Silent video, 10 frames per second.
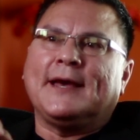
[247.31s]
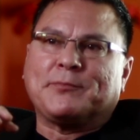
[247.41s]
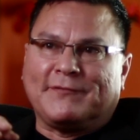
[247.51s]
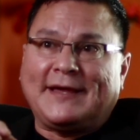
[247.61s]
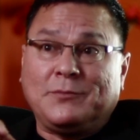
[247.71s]
and
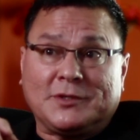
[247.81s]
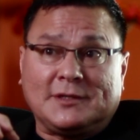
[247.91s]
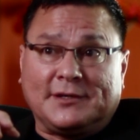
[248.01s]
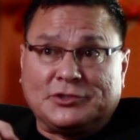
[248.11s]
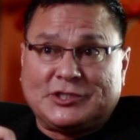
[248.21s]
provide them with
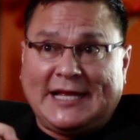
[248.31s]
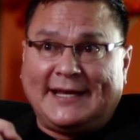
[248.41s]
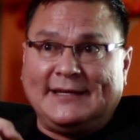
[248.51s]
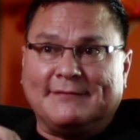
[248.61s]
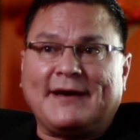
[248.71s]
an
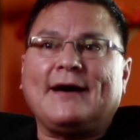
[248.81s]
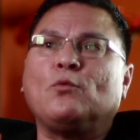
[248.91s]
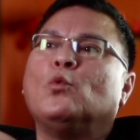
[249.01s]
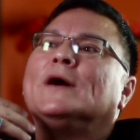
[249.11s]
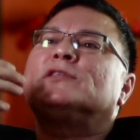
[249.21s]
understanding of
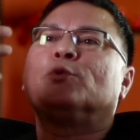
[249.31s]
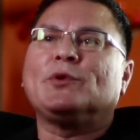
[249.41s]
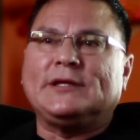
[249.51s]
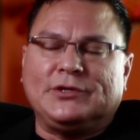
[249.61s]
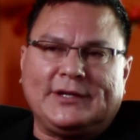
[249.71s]
what they're
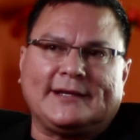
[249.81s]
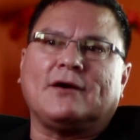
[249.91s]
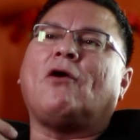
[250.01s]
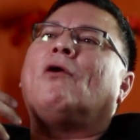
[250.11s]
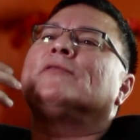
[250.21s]
really good at,
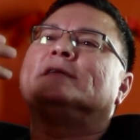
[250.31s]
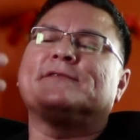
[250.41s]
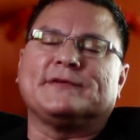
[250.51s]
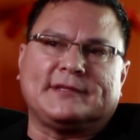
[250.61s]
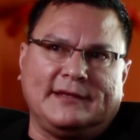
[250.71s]
all the
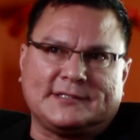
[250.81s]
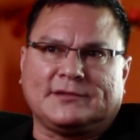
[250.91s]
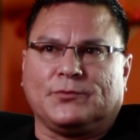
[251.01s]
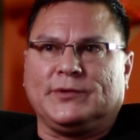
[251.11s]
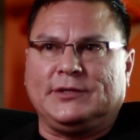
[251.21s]
different things
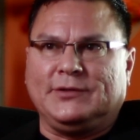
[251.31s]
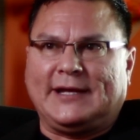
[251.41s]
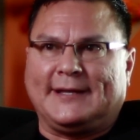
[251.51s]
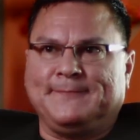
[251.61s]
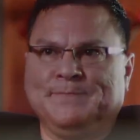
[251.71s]
that they're really good at.